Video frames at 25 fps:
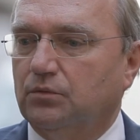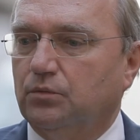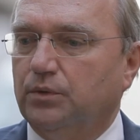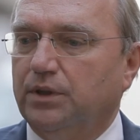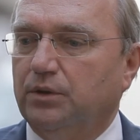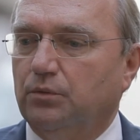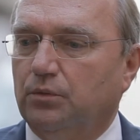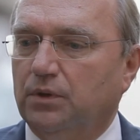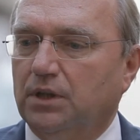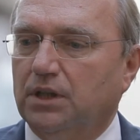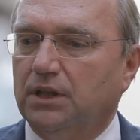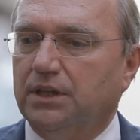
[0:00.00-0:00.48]

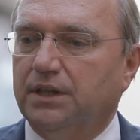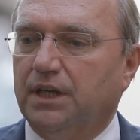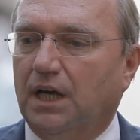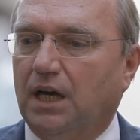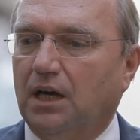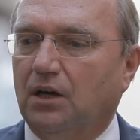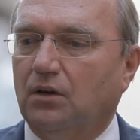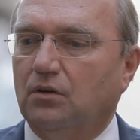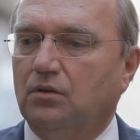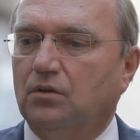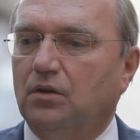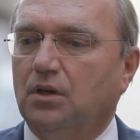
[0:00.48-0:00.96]
we will
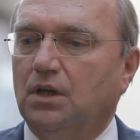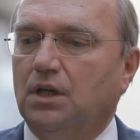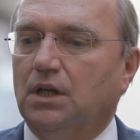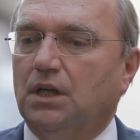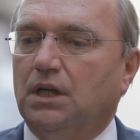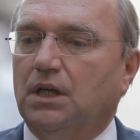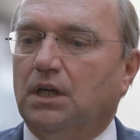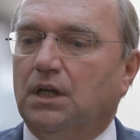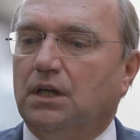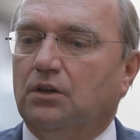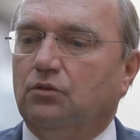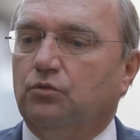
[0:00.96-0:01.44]
now
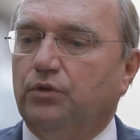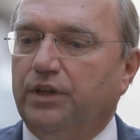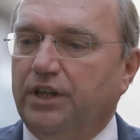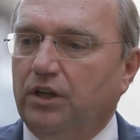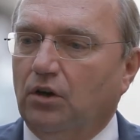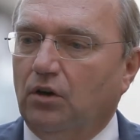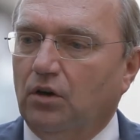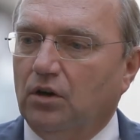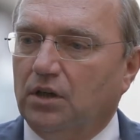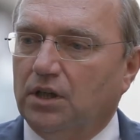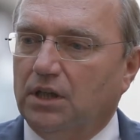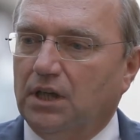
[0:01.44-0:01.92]

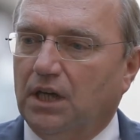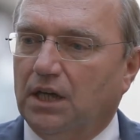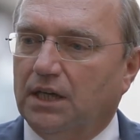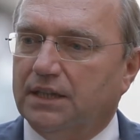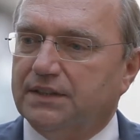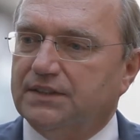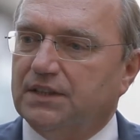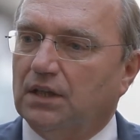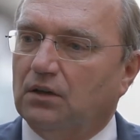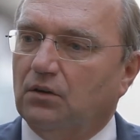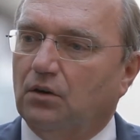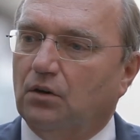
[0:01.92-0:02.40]

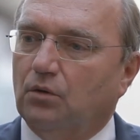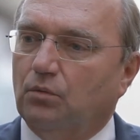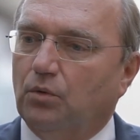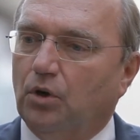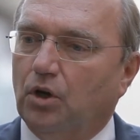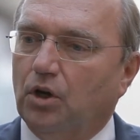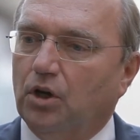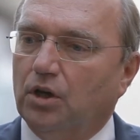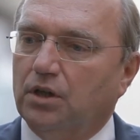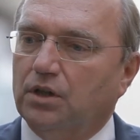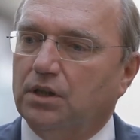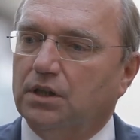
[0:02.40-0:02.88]
reorganize our
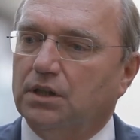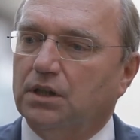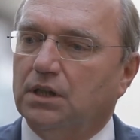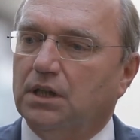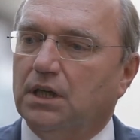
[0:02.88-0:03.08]
work.